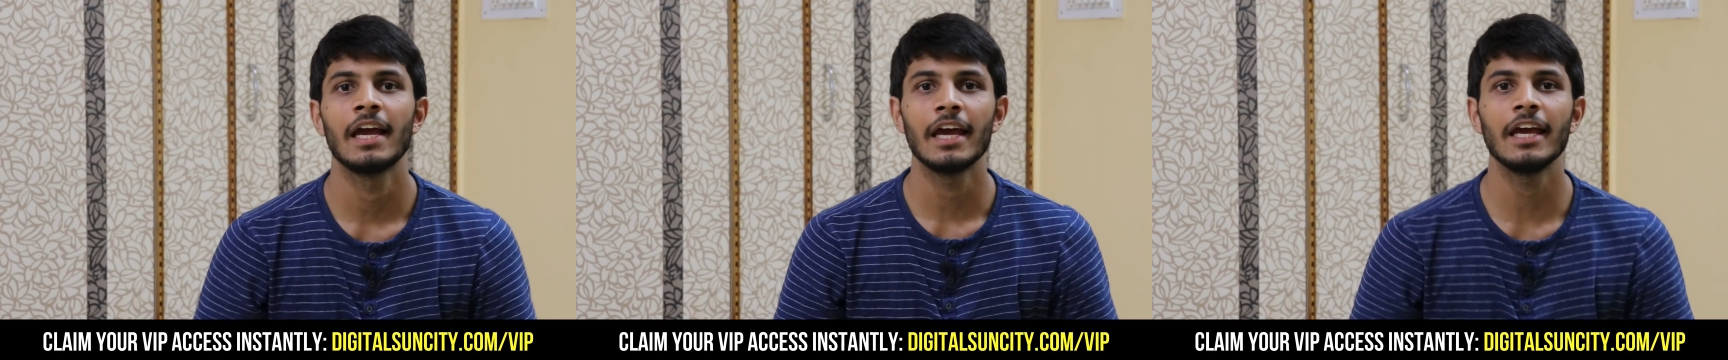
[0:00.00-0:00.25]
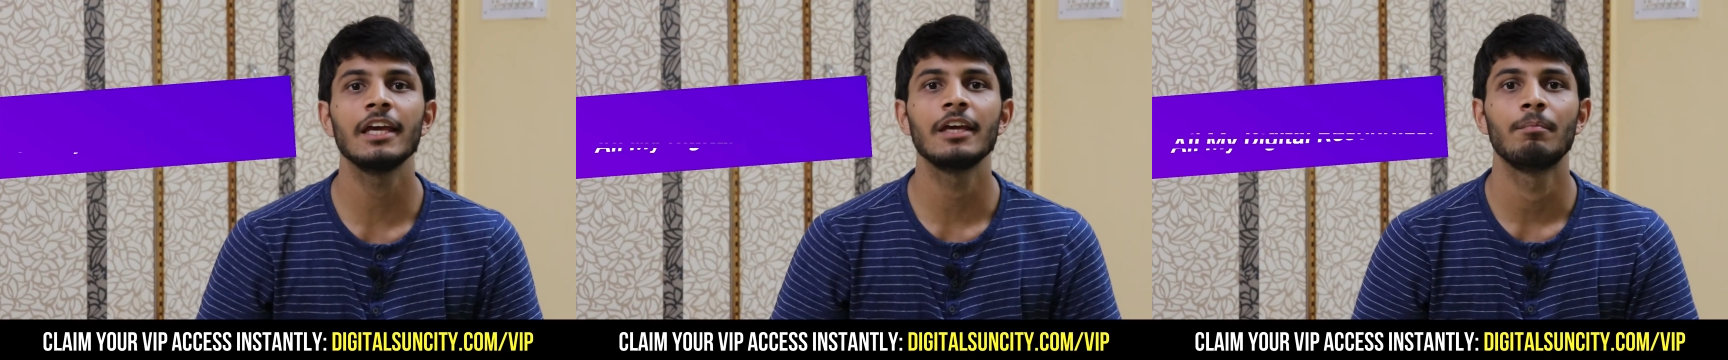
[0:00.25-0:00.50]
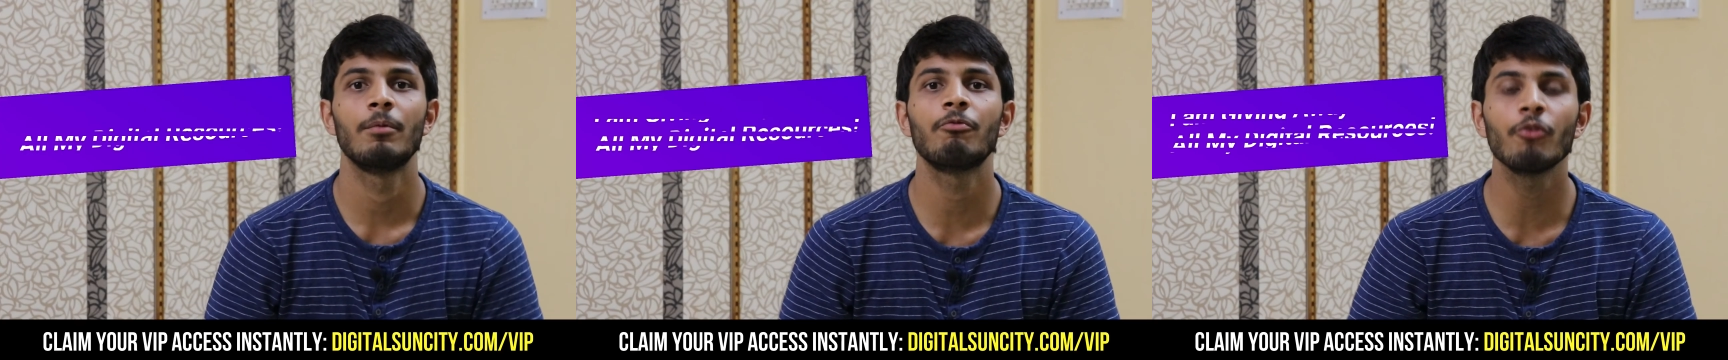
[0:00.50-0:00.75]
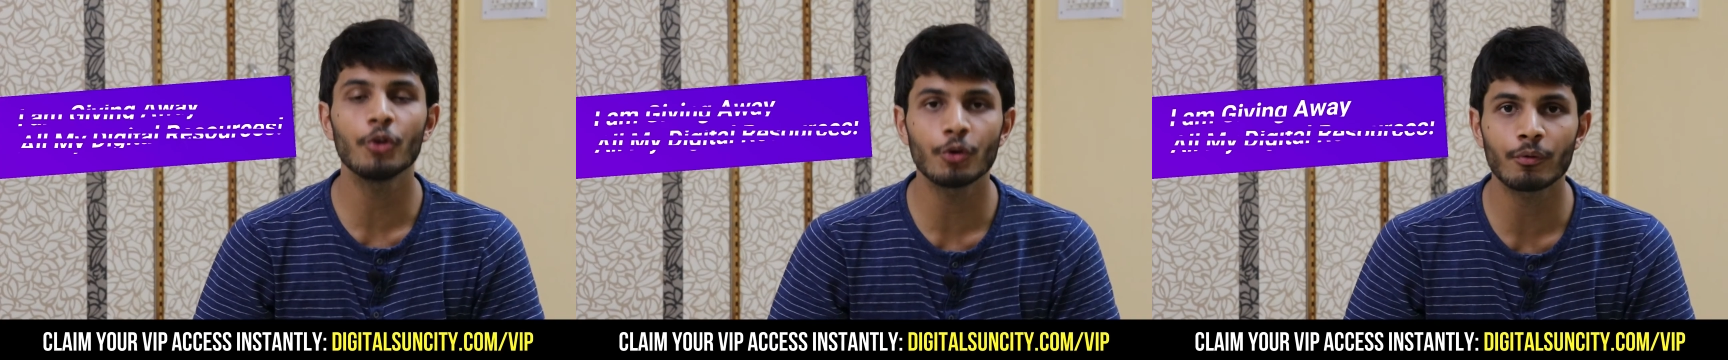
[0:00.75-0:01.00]
Hey,
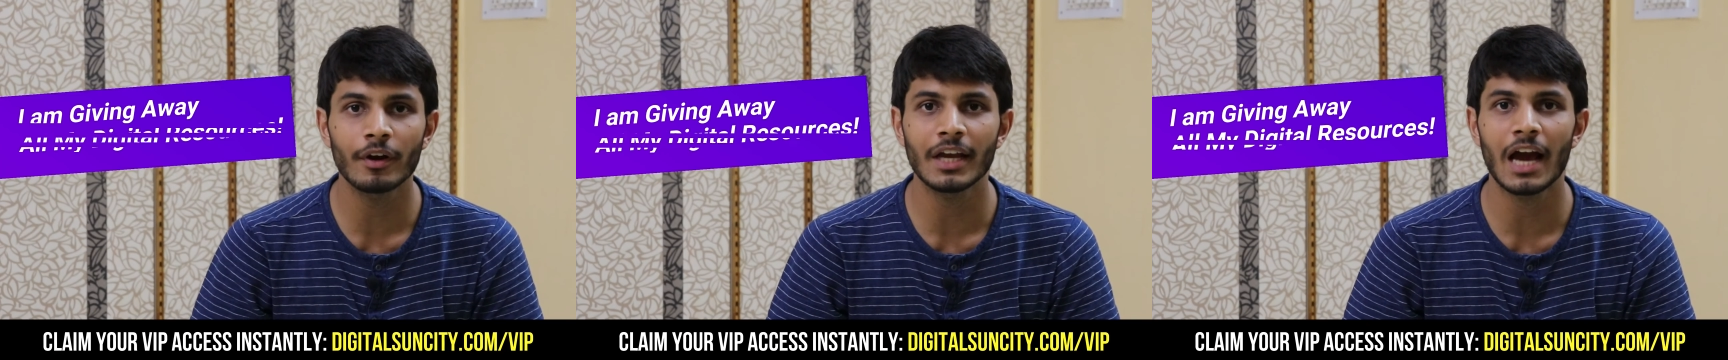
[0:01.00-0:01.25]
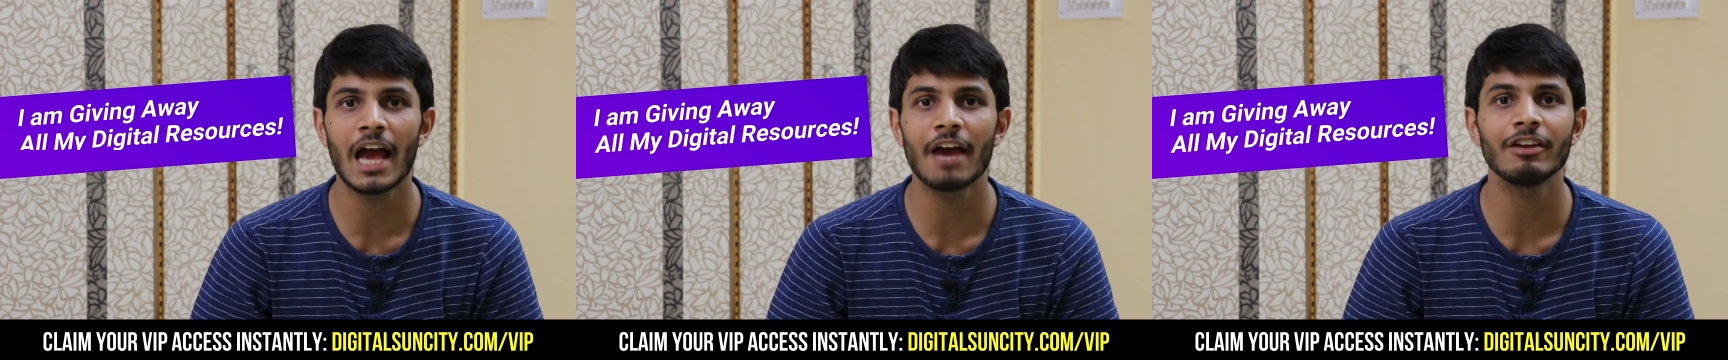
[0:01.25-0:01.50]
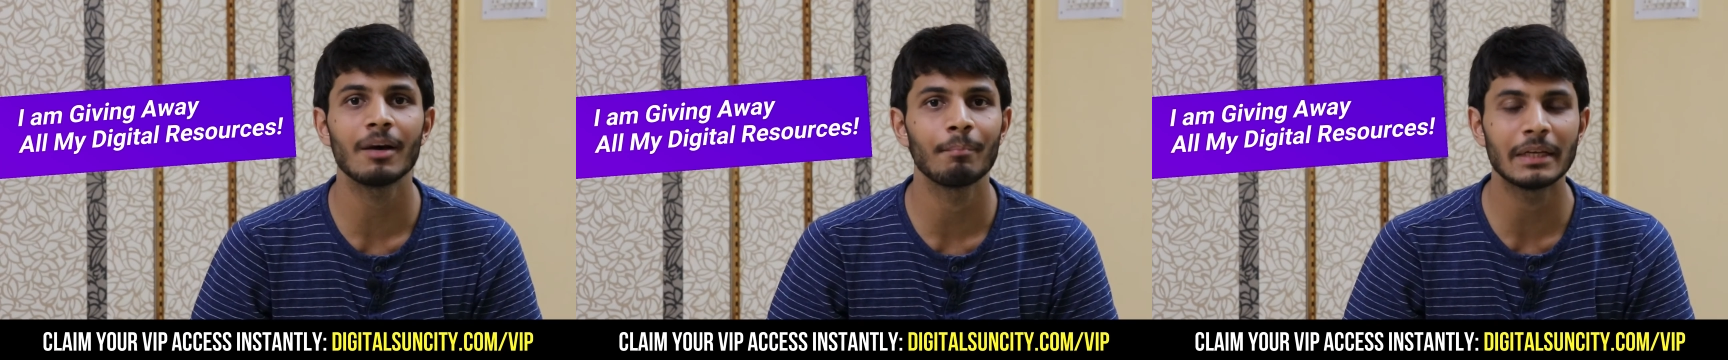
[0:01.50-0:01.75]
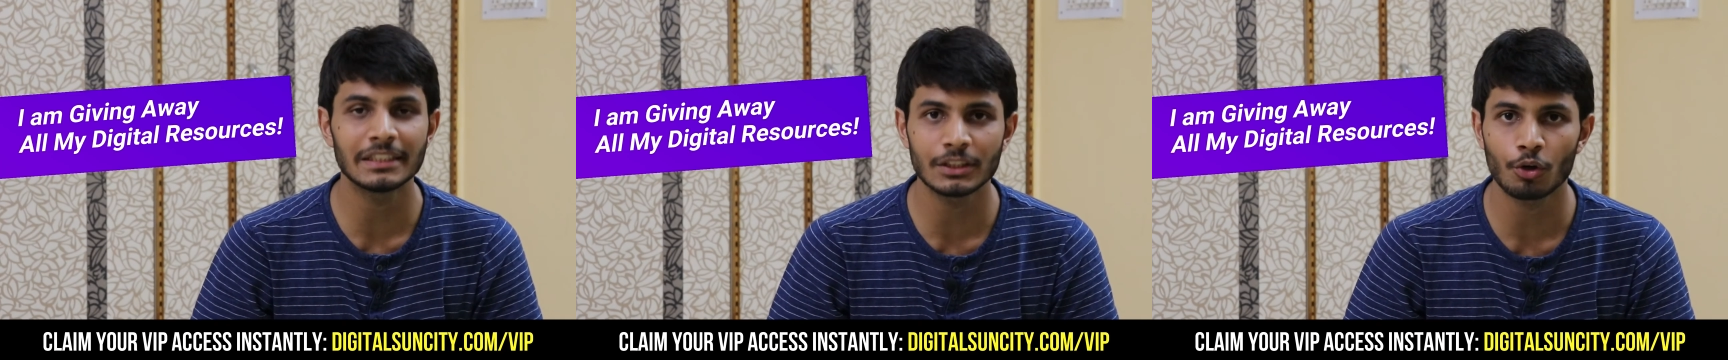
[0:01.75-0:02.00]
before you quit, I have an
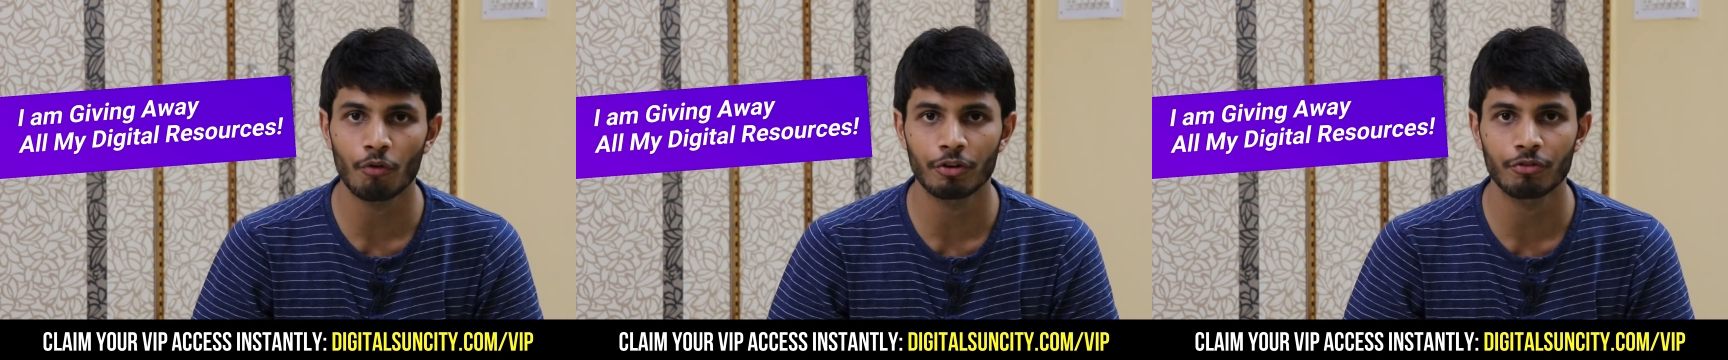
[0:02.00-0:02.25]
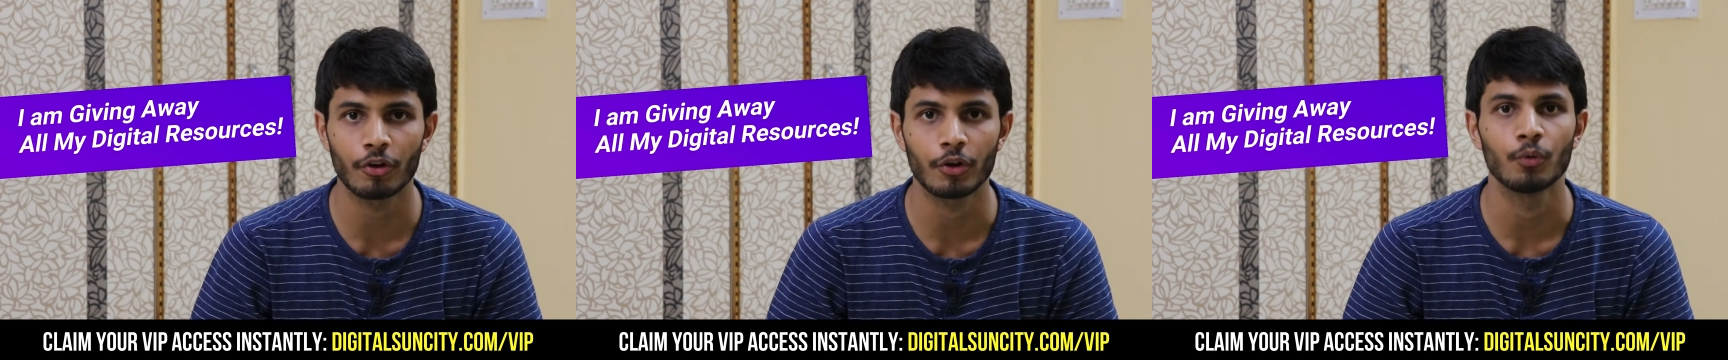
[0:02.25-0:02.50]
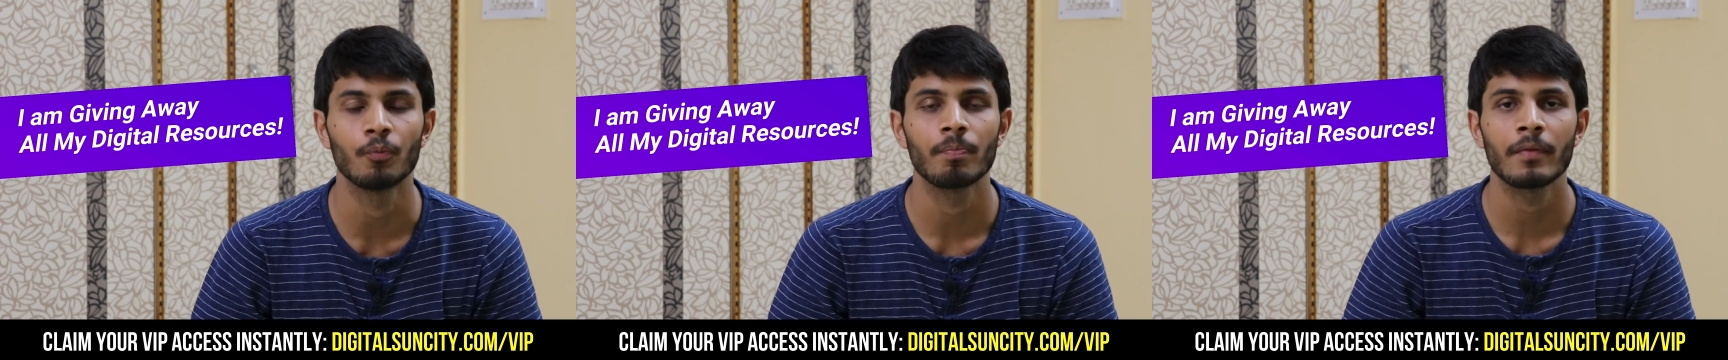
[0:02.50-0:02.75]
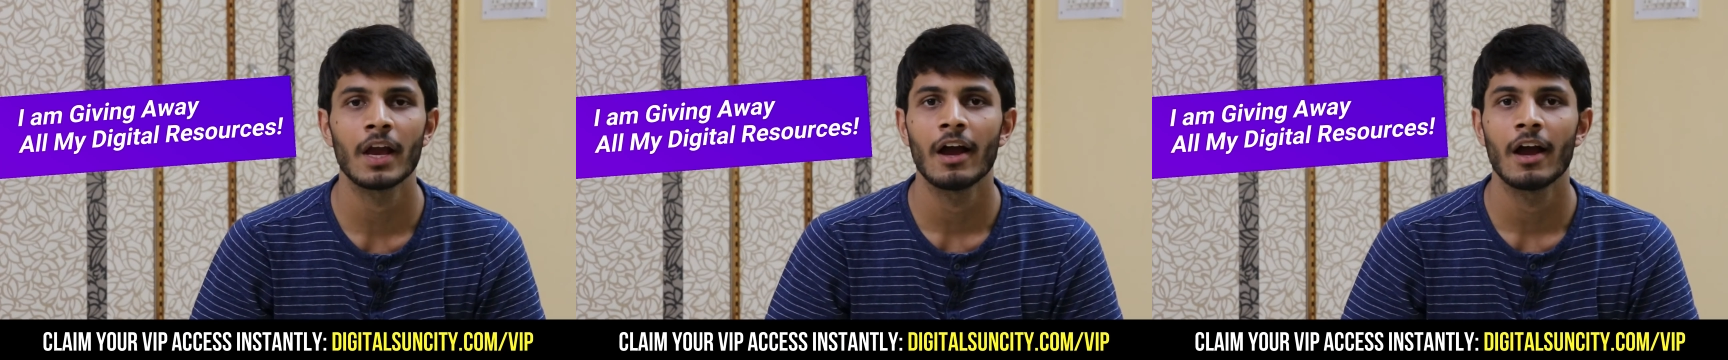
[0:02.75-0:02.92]
amazing offer for you.